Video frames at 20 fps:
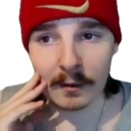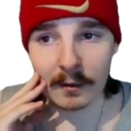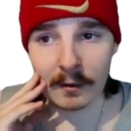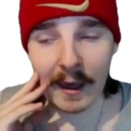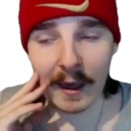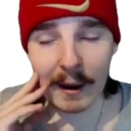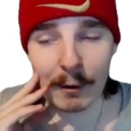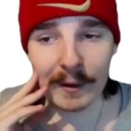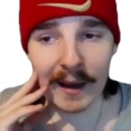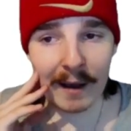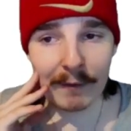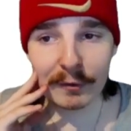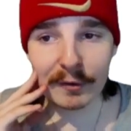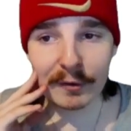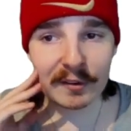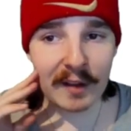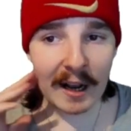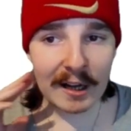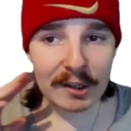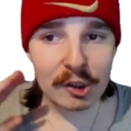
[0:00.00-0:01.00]
they would have
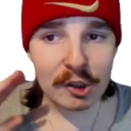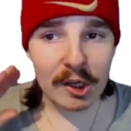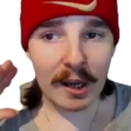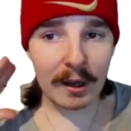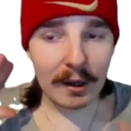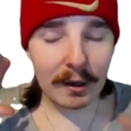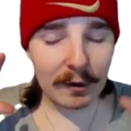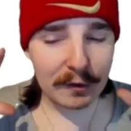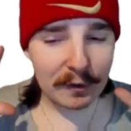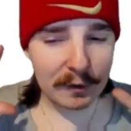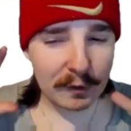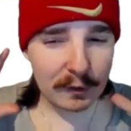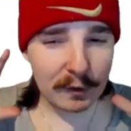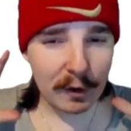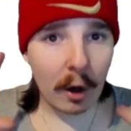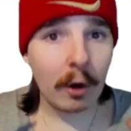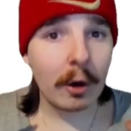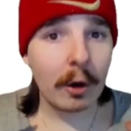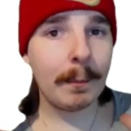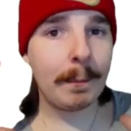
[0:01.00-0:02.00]
such a
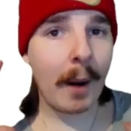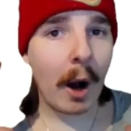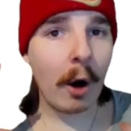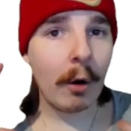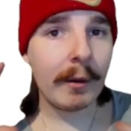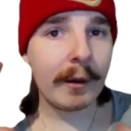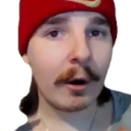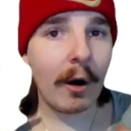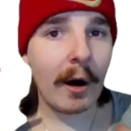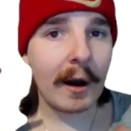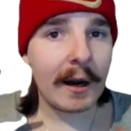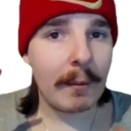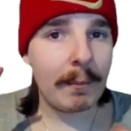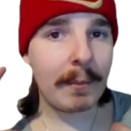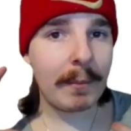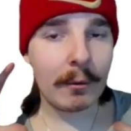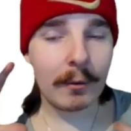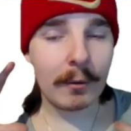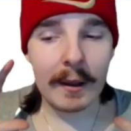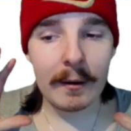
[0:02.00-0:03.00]
solid bowling
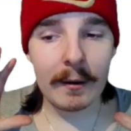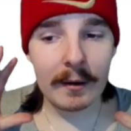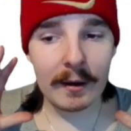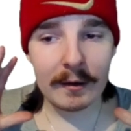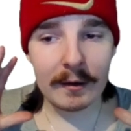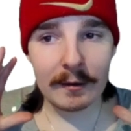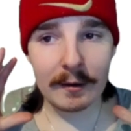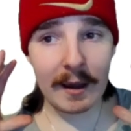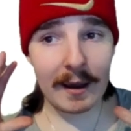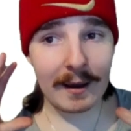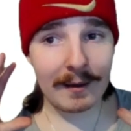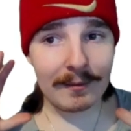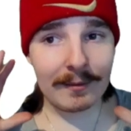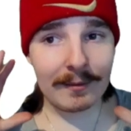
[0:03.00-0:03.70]
lineup. Yeah,